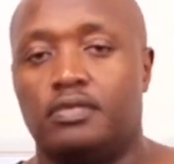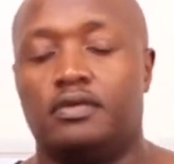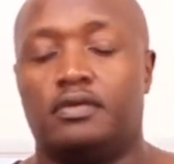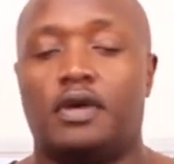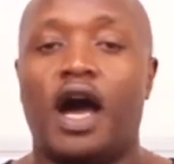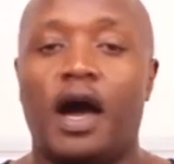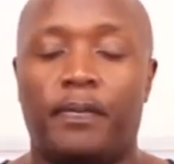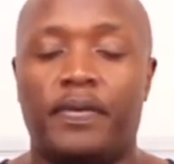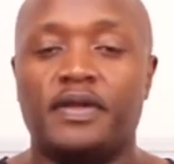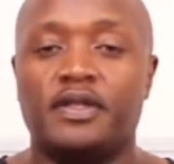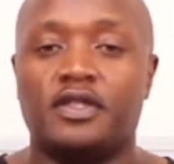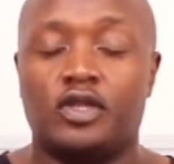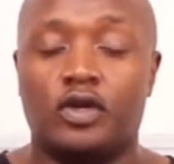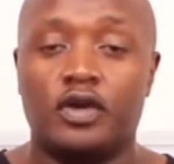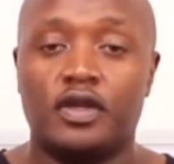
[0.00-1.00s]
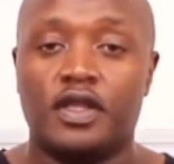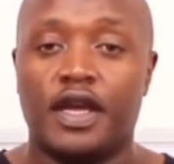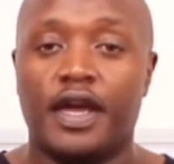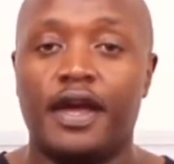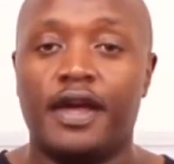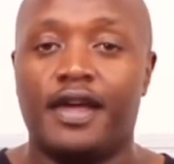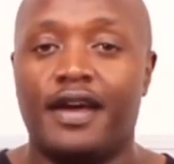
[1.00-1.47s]
happens during the
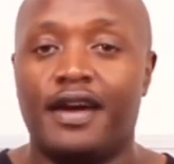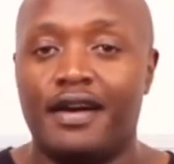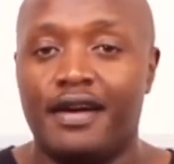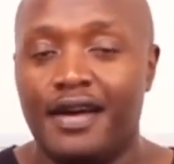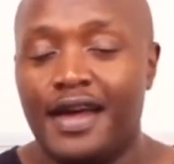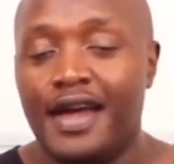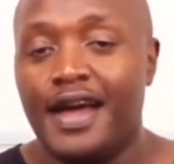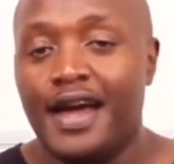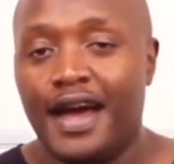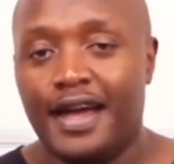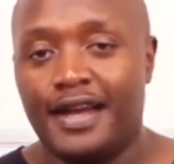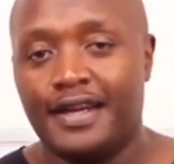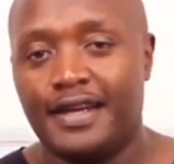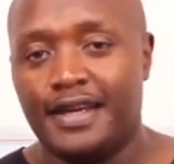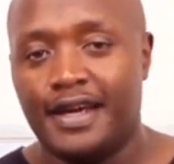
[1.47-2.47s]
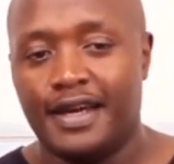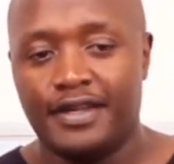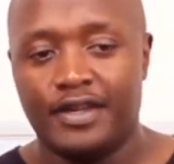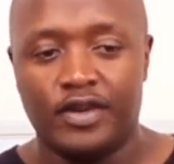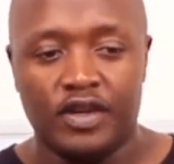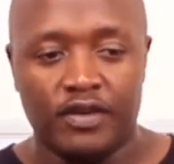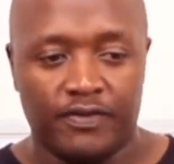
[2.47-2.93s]
year, and you
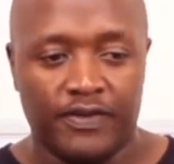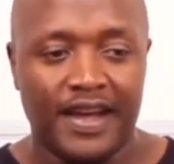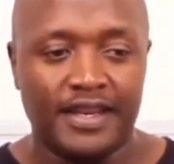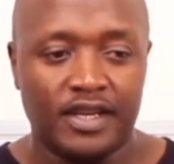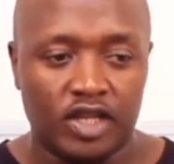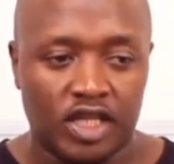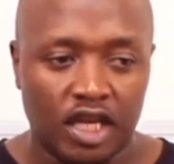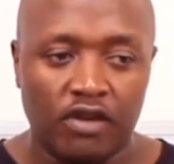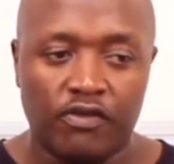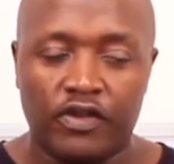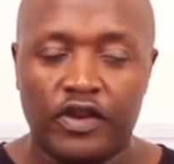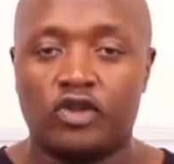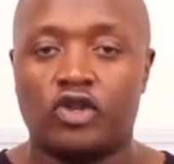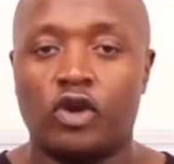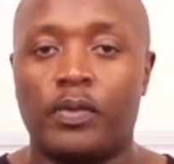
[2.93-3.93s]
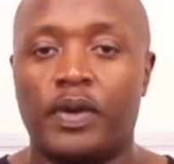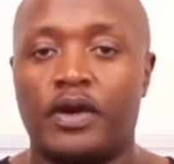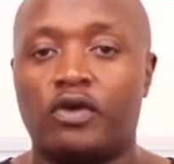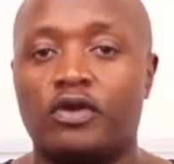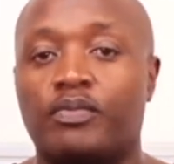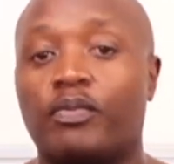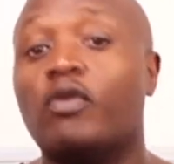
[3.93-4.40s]
know, you find yourself in October
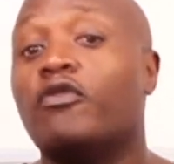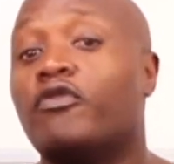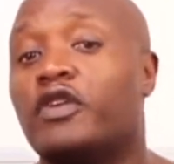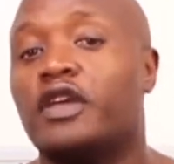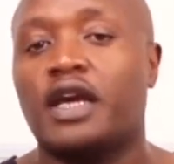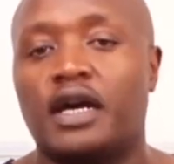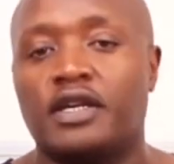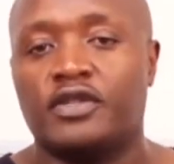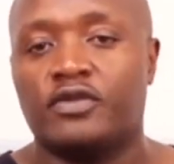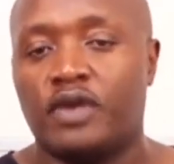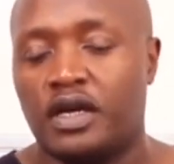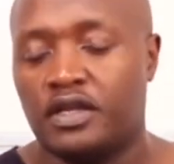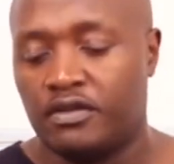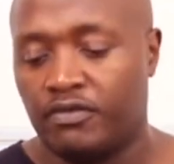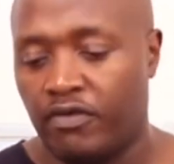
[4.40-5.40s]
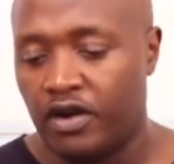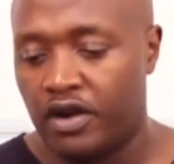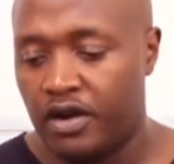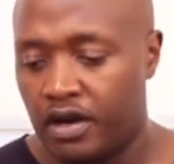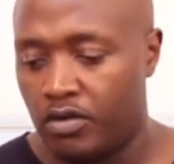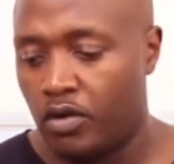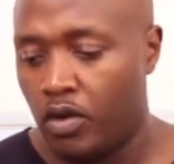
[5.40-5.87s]
not moving as
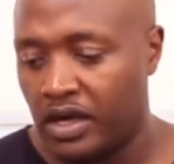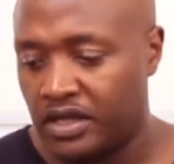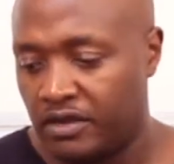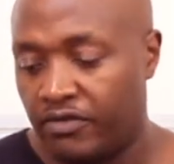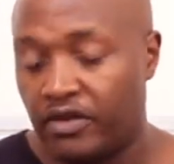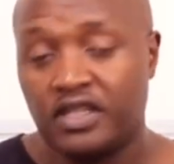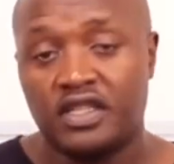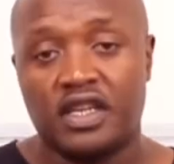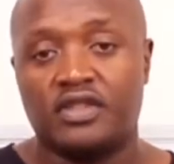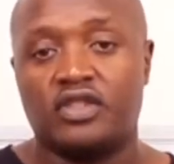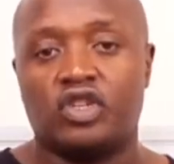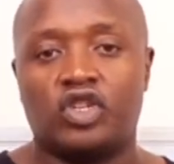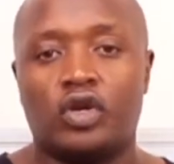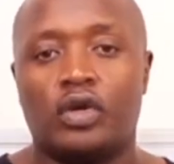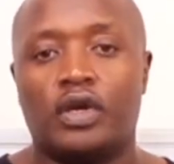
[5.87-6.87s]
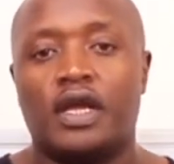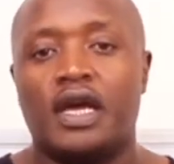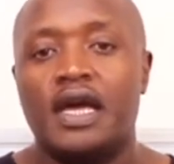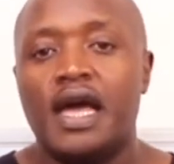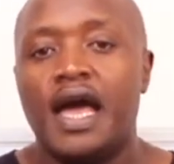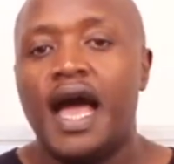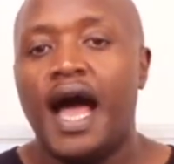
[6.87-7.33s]
far or as fast as you should,
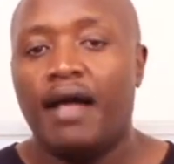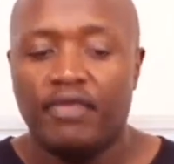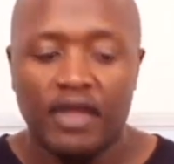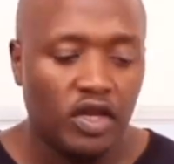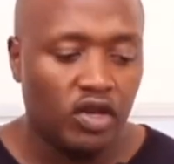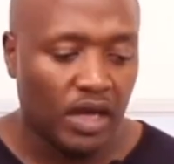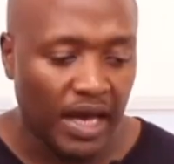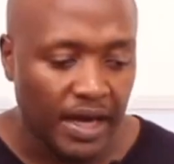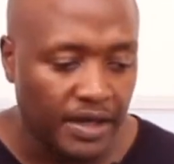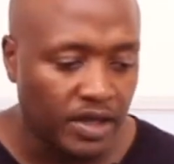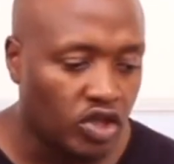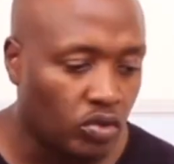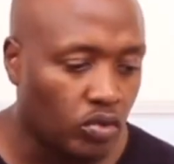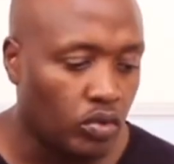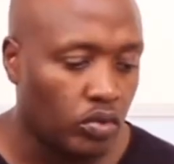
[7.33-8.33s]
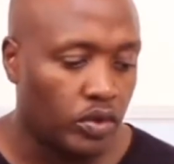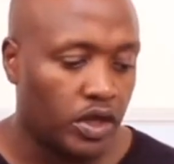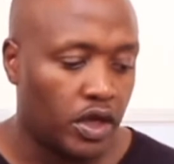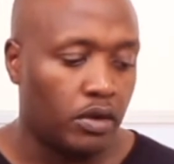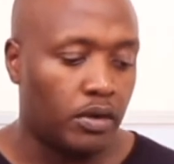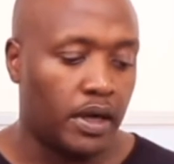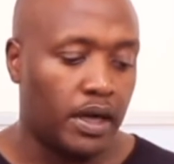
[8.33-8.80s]
and then you get into, you
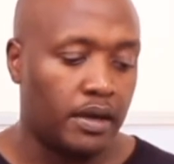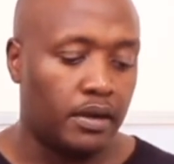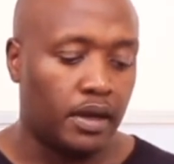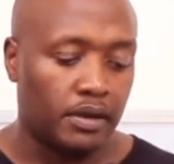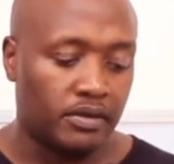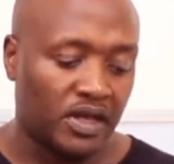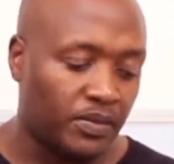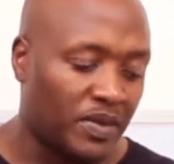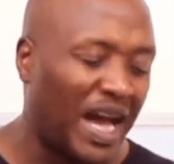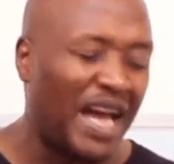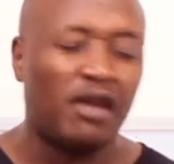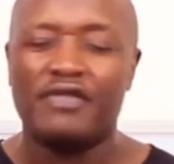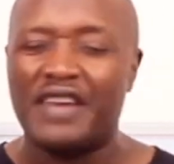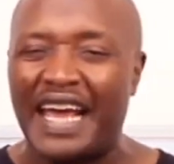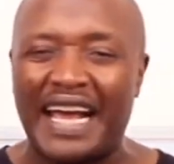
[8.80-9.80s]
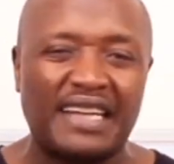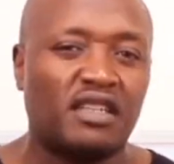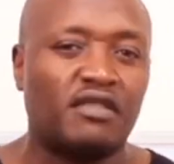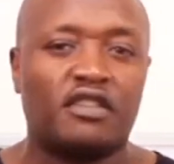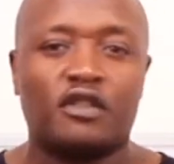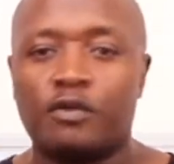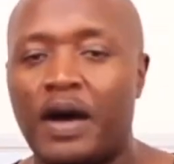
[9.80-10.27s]
know, some kind of
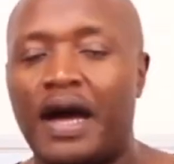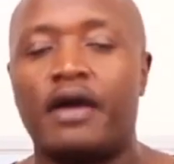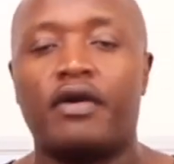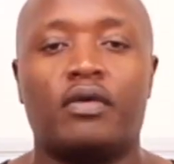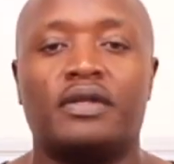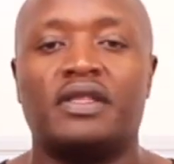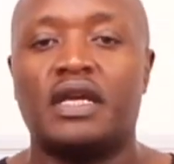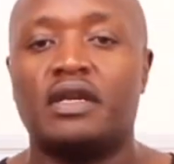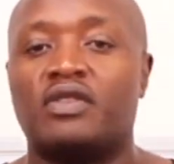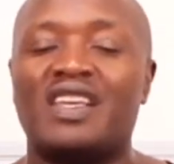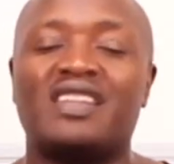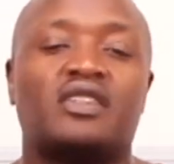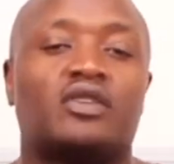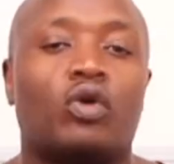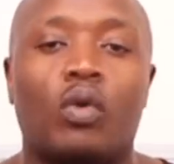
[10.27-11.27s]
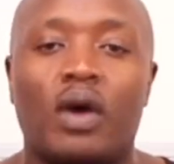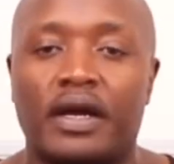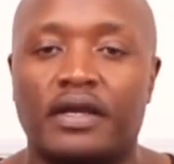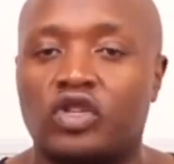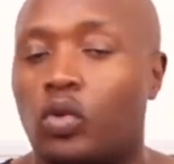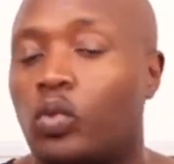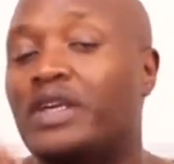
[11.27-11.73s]
negative spiral, and then things don't work.
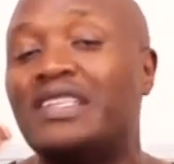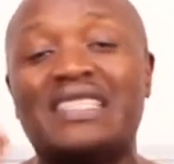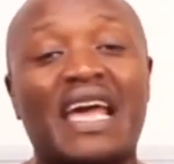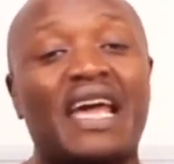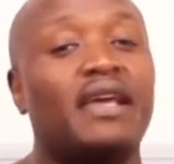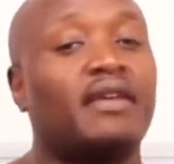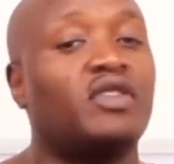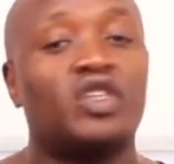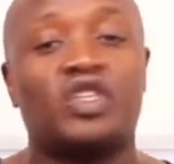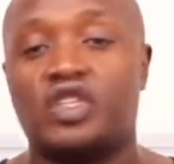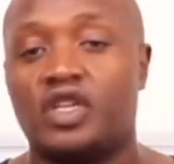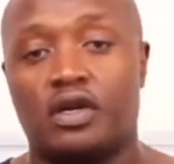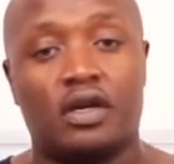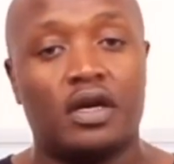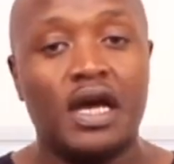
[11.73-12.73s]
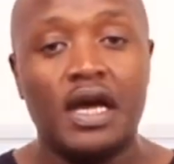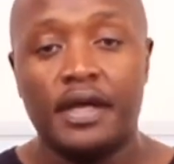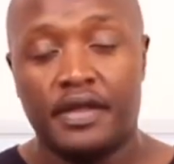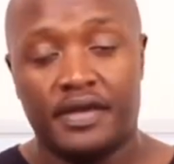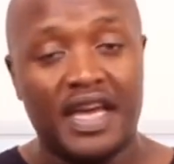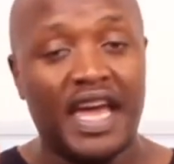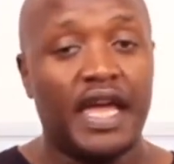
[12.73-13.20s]
So we're saying this year
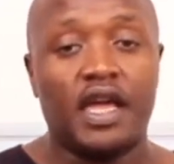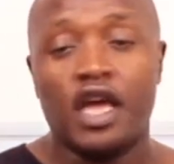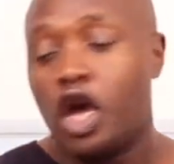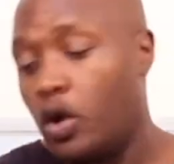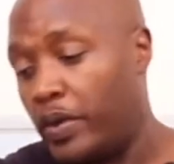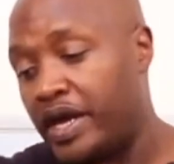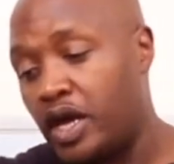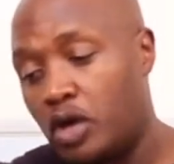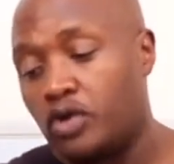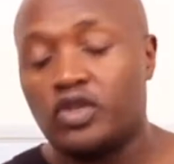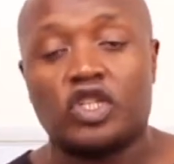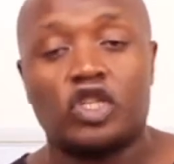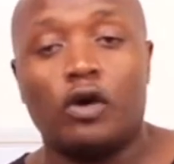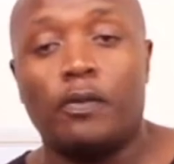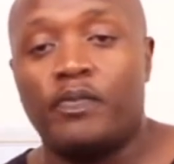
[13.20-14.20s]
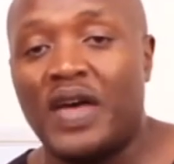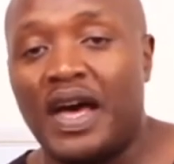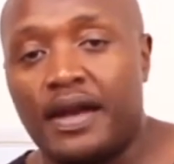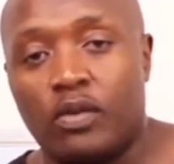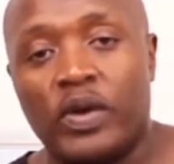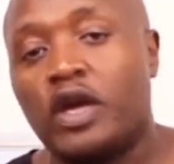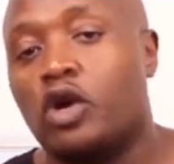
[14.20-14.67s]
that hey, we're going to stop that
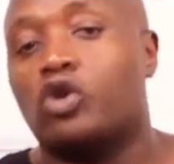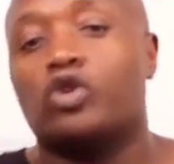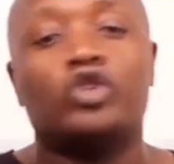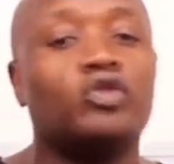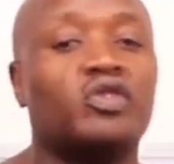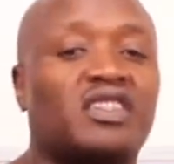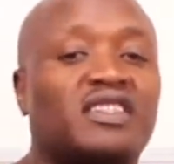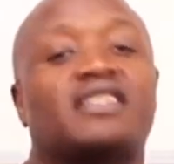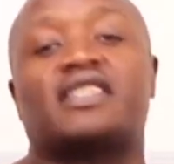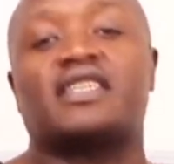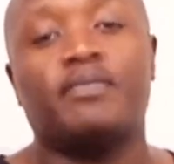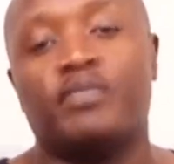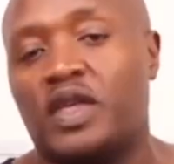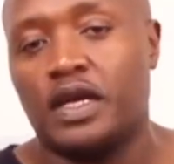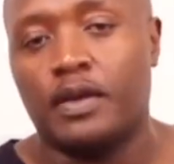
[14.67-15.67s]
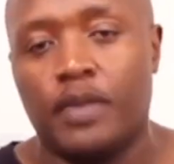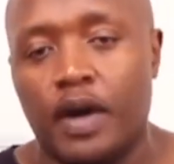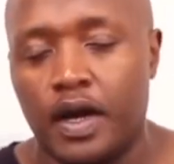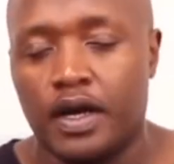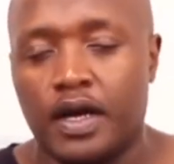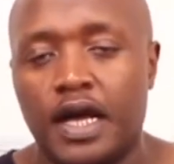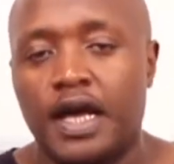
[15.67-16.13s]
and we're going to do something
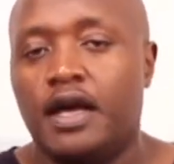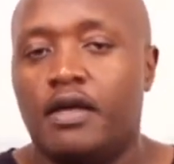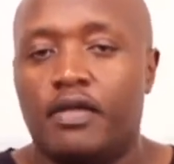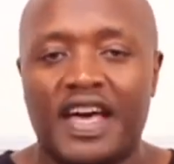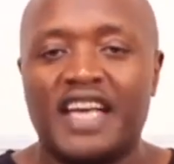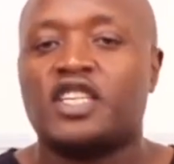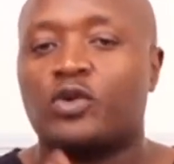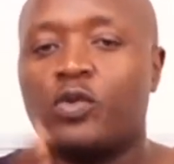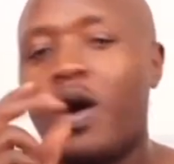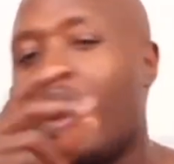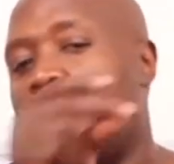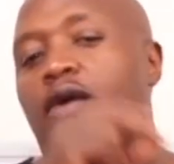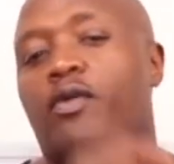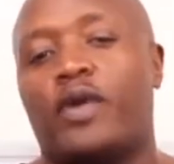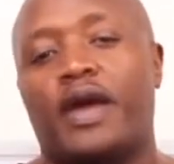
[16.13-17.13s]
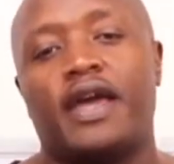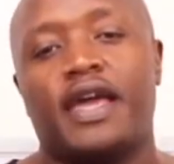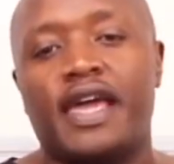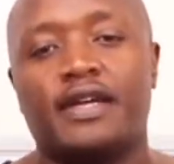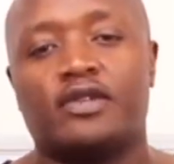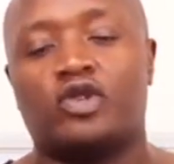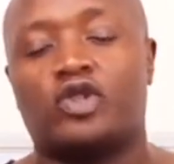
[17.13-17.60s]
about it. That's why we're
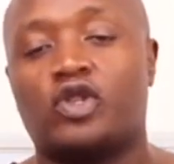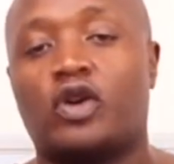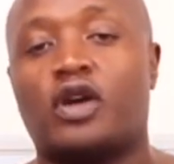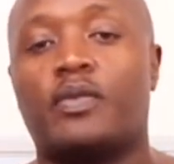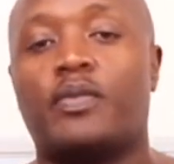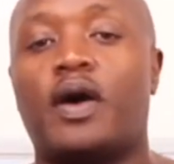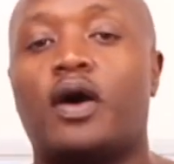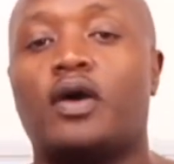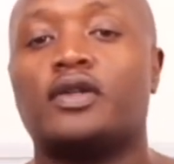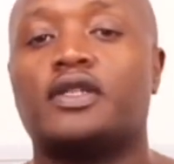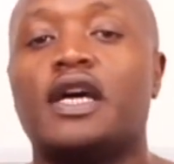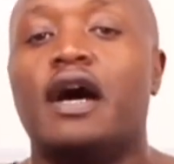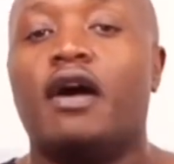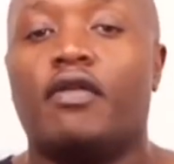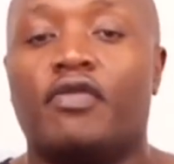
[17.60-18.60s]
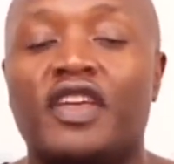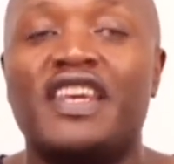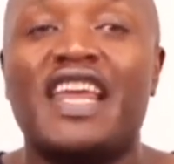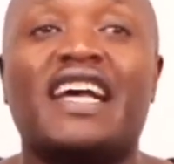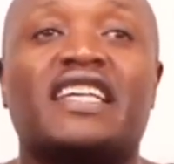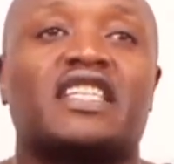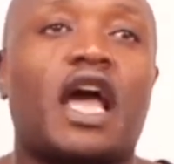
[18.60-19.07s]
here to talk about the
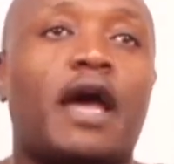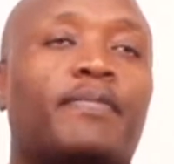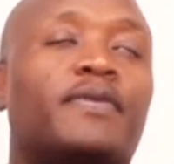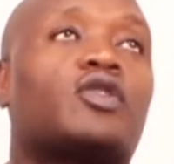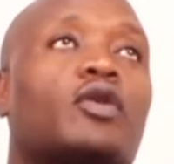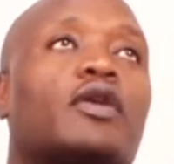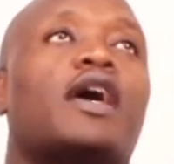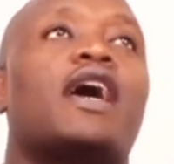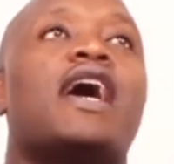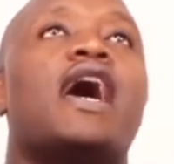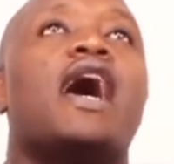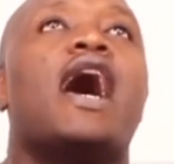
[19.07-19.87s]
next episode.